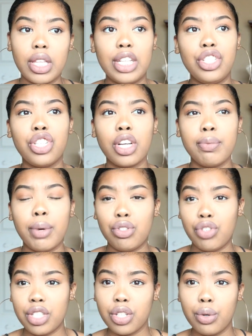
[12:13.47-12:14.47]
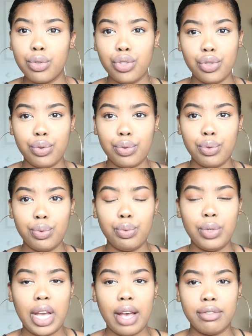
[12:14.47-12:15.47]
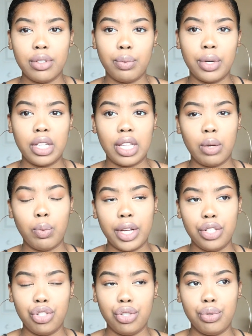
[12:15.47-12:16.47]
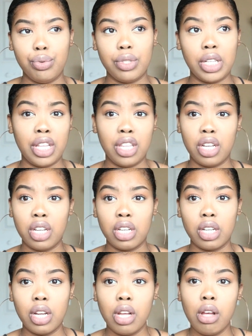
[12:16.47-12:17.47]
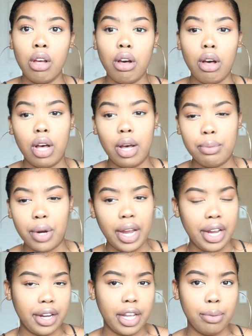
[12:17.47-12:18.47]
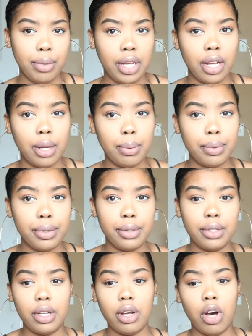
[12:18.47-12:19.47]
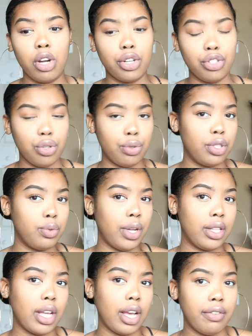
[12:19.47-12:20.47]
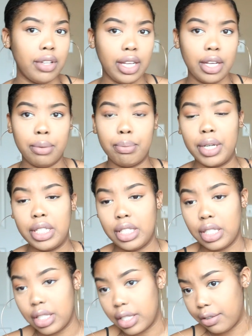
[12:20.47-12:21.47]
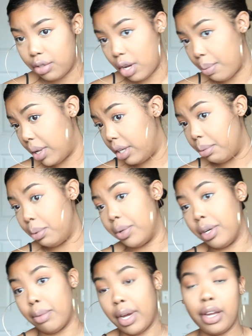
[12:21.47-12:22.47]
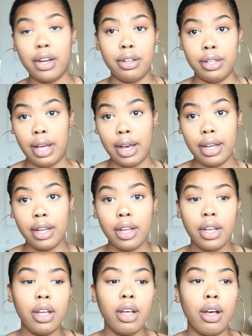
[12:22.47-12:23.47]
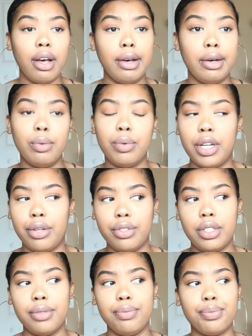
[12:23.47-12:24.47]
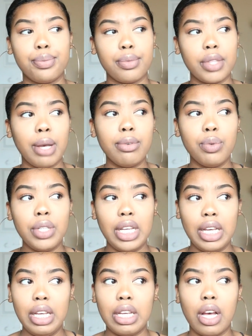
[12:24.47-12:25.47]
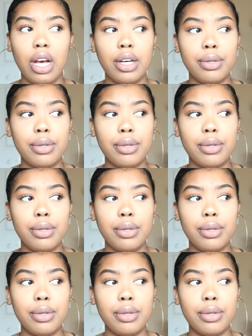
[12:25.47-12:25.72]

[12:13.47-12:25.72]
They just talked about dress code too. We have to wear like white shoes, leather. Our hair can be up on our shoulders. We have to have it like in buns and stuff, so I'm probably gonna be wearing my hair a lot. What else? That was really it.